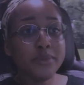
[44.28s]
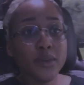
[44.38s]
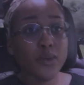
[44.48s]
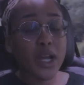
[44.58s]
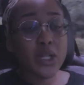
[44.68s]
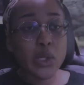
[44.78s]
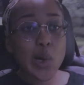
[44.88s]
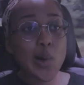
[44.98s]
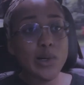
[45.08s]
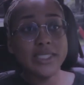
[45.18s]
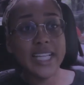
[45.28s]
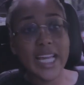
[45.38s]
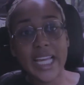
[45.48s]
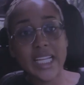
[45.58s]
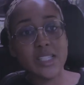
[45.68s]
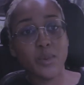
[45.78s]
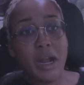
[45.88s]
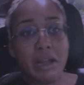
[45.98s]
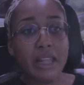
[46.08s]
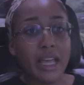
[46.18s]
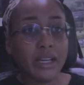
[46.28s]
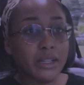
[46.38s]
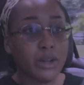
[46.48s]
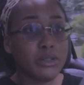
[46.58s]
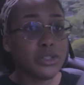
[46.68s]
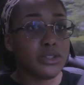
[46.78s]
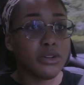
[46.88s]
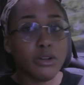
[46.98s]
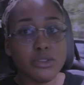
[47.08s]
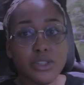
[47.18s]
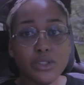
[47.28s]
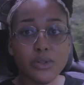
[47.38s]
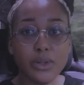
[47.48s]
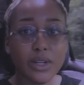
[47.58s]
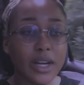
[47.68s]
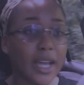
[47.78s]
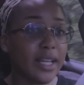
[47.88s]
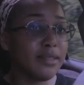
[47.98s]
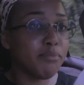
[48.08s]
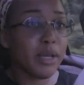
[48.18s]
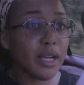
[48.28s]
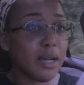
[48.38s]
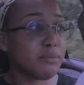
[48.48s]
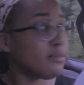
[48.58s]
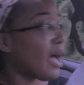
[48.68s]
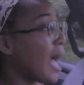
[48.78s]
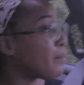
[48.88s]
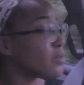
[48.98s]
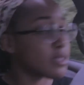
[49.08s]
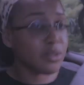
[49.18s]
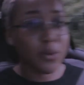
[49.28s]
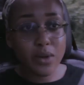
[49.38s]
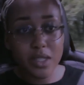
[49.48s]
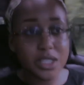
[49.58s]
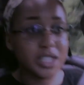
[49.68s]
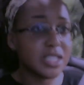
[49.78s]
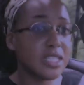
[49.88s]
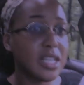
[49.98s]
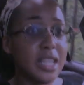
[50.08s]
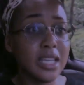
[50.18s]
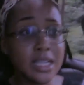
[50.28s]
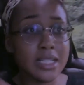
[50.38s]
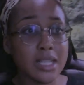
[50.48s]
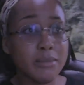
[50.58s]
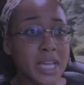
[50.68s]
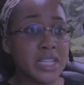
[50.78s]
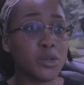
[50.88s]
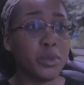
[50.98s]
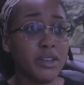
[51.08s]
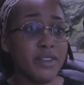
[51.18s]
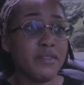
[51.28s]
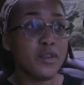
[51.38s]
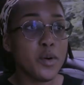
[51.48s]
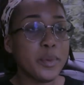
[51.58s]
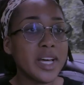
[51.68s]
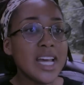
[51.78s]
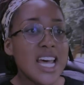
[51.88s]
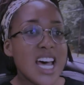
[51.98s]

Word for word: regular old days where I like go to the grocery store and pick up apples and oranges and then some days will be eventful, but